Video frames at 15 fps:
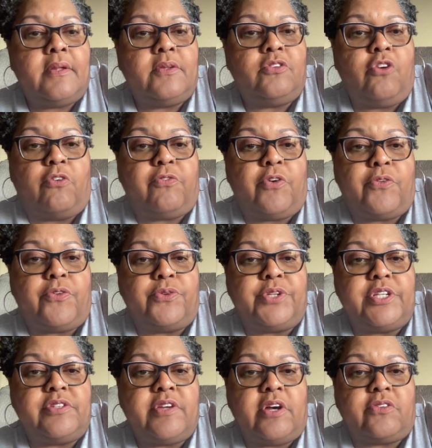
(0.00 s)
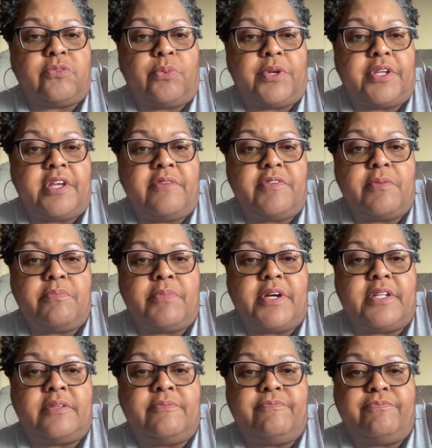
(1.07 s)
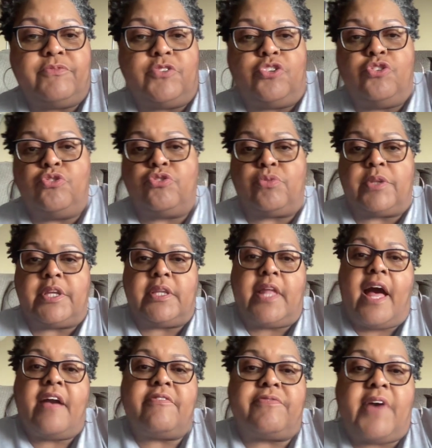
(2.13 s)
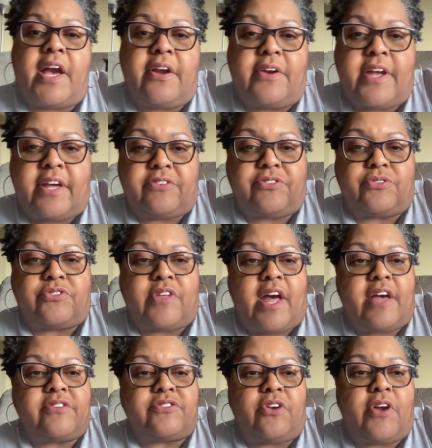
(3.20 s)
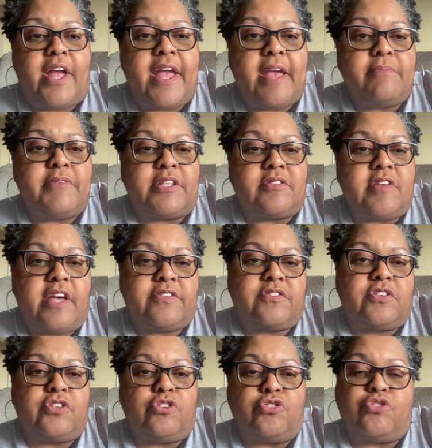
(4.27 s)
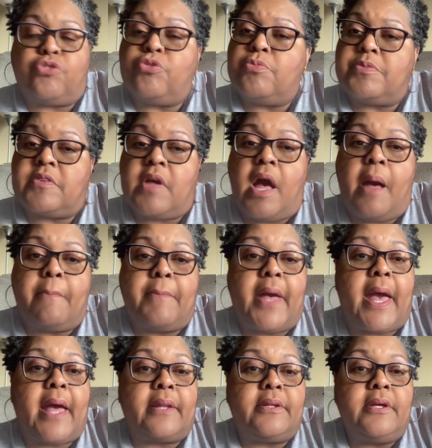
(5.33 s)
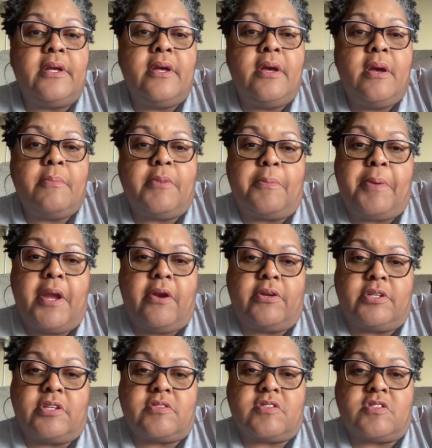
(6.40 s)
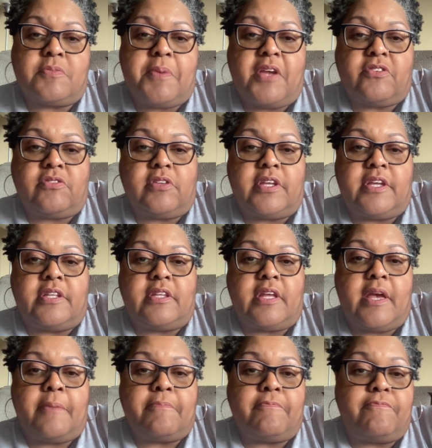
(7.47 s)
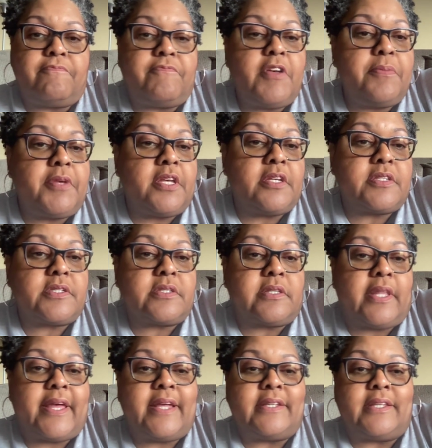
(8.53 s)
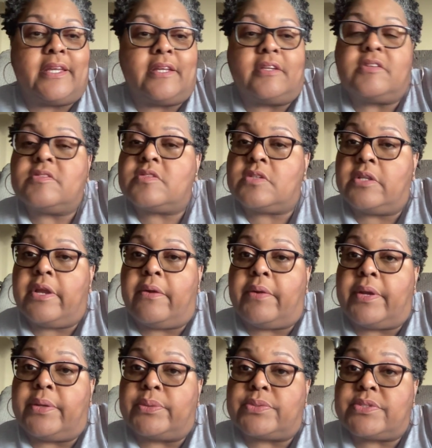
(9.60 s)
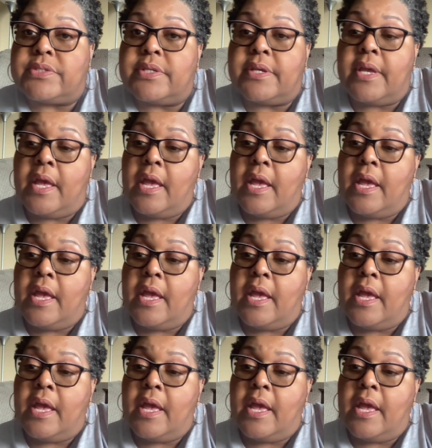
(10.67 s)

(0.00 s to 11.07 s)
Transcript: No further details were given, but usually live fire exercises are aimed at testing the troops' combat preparedness, especially in the amphibious landing scenarios.